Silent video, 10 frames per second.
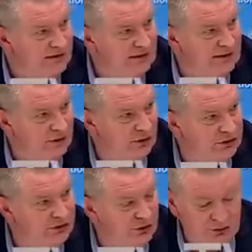and
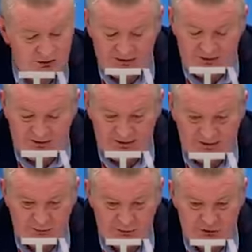also
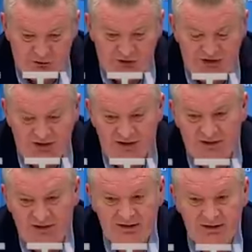producing